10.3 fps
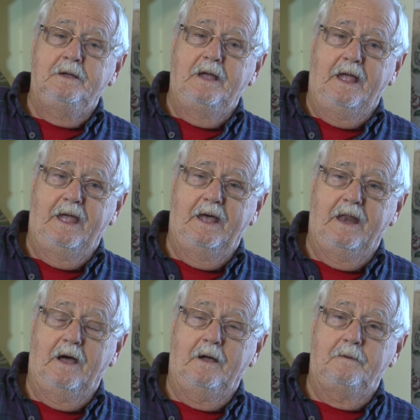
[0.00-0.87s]
and
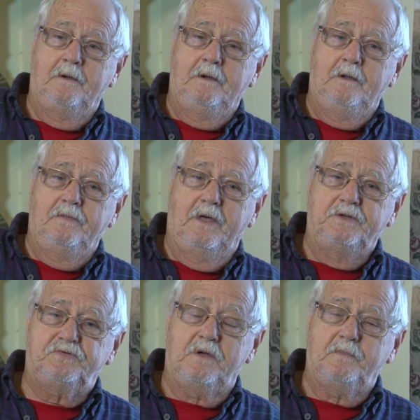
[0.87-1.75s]
uh, they
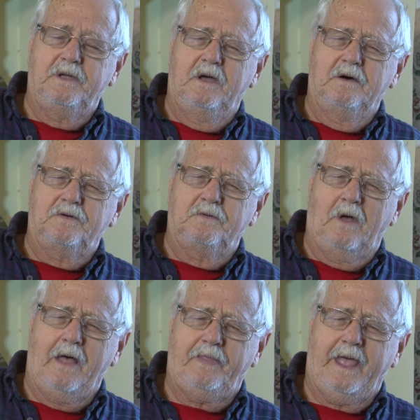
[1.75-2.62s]
sent me, a,
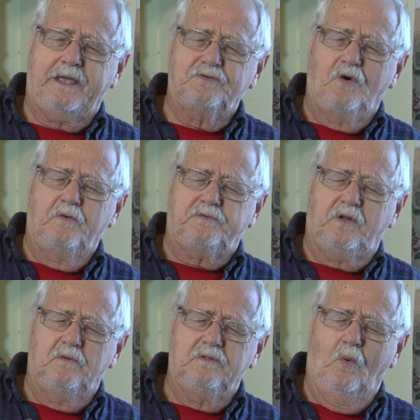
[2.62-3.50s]
I think it over
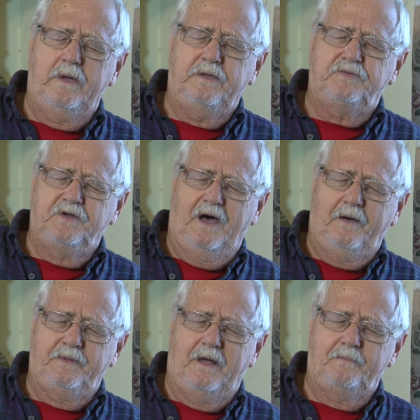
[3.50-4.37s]
to the weed
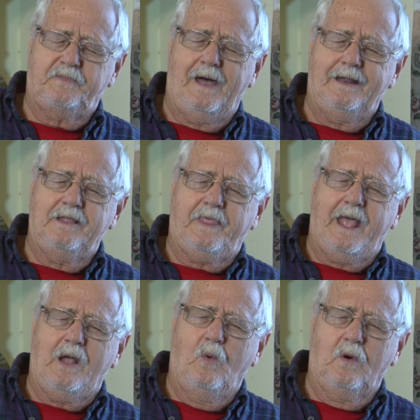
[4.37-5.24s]
shop, and I'm trying to
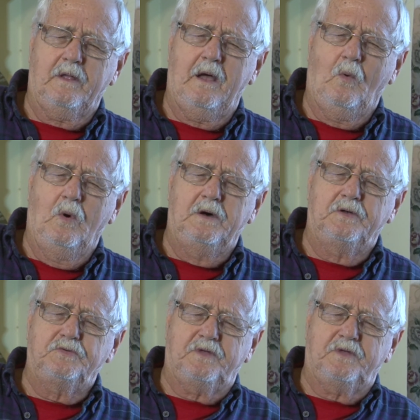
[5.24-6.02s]
think where that was.